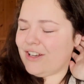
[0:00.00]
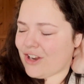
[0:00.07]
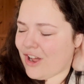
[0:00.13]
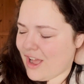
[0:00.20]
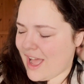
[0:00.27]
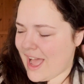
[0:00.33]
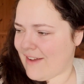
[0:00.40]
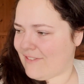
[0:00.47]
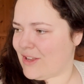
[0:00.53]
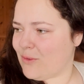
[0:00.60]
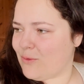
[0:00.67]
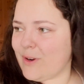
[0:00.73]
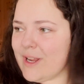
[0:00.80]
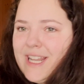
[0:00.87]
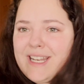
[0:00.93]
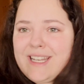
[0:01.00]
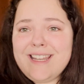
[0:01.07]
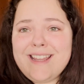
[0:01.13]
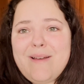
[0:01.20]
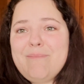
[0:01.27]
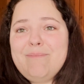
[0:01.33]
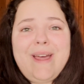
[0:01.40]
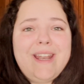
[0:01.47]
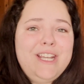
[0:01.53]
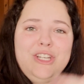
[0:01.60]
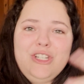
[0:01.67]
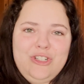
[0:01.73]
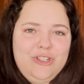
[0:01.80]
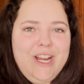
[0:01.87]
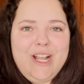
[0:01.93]
not having written many
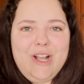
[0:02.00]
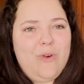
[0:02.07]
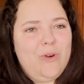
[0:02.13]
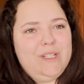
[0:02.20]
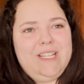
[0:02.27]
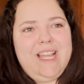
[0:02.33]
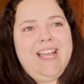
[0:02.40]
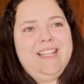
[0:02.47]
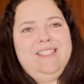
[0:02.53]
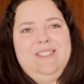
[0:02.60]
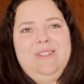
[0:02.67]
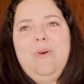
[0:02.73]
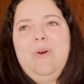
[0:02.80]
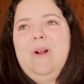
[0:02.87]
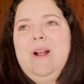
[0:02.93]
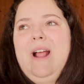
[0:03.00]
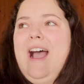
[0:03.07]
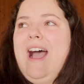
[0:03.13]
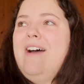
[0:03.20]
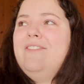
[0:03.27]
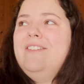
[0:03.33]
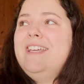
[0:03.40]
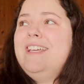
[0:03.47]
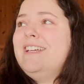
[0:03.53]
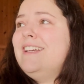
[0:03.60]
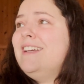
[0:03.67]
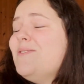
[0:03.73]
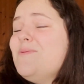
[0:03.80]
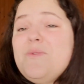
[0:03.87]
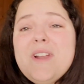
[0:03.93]
string quartets or
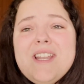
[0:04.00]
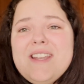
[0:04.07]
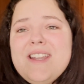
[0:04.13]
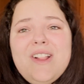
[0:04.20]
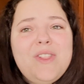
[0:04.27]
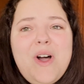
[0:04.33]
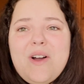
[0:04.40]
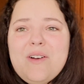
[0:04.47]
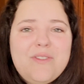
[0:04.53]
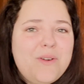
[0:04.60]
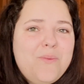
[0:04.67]
having written a lot for